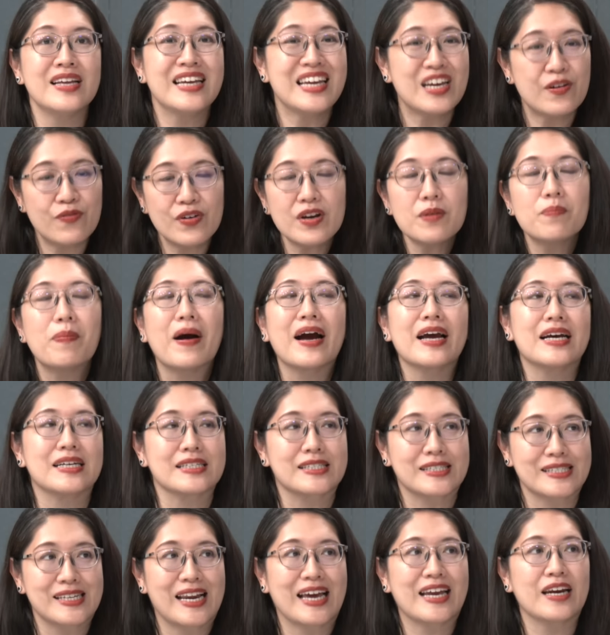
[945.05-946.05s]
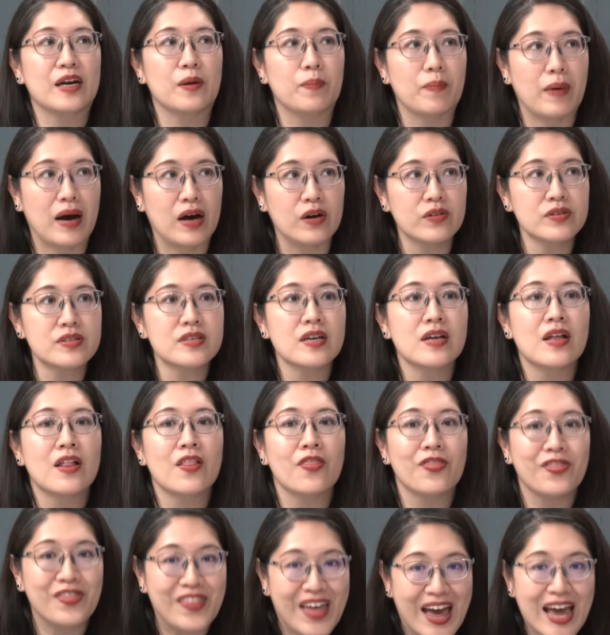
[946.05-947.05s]
even by a slight amount,
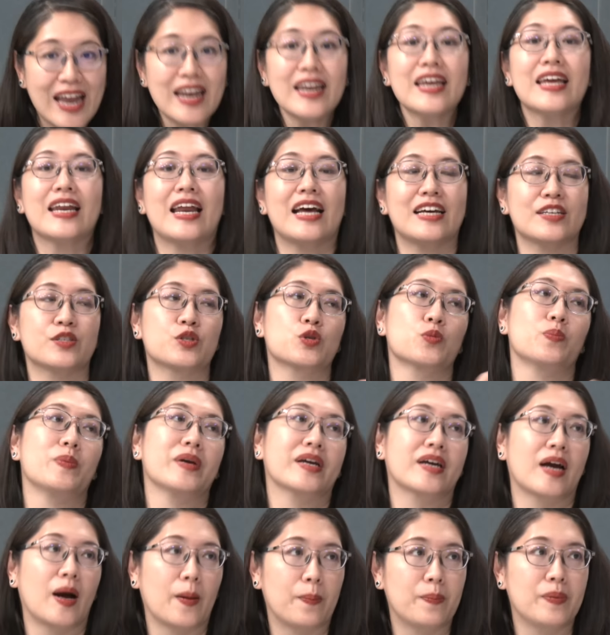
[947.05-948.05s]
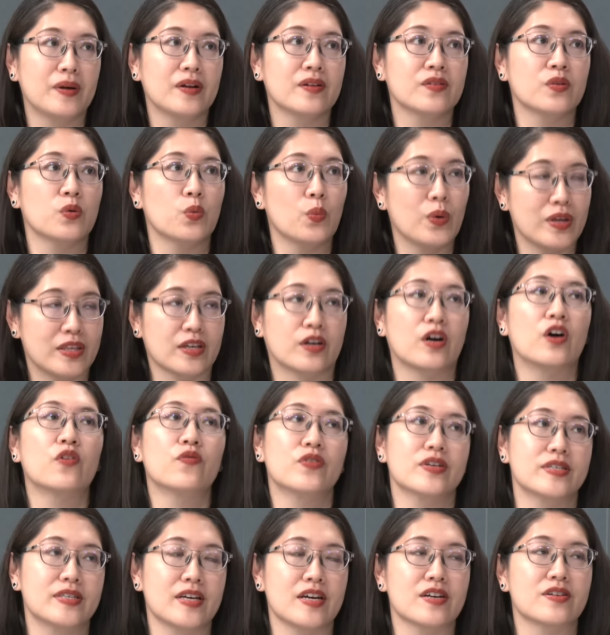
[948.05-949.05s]
then it has to be coupled with a
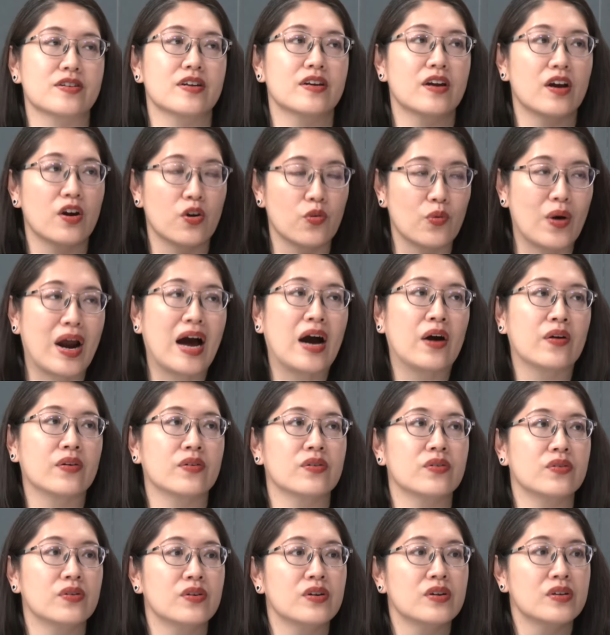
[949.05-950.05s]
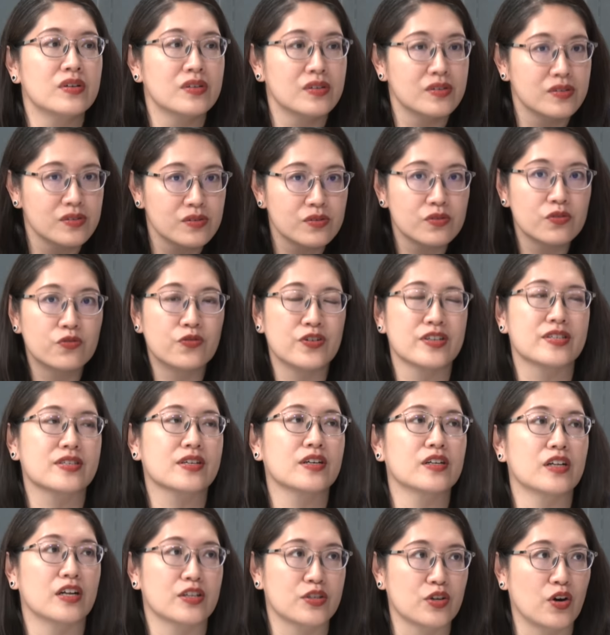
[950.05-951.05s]
conversation around
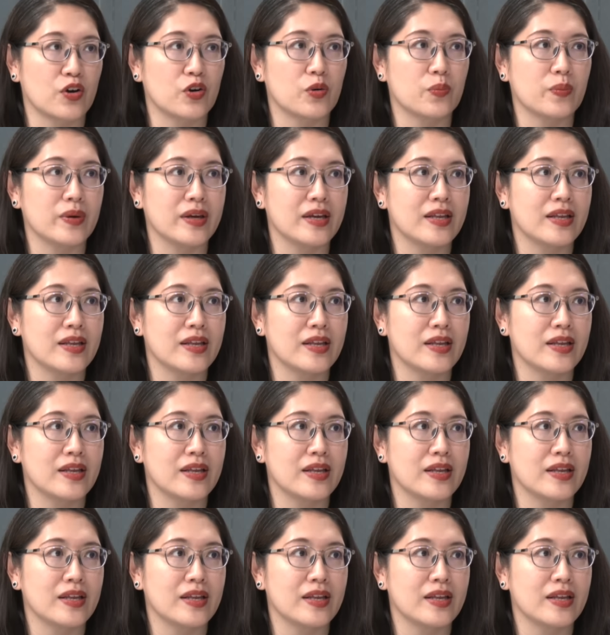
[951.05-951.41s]
fiscal autonomy.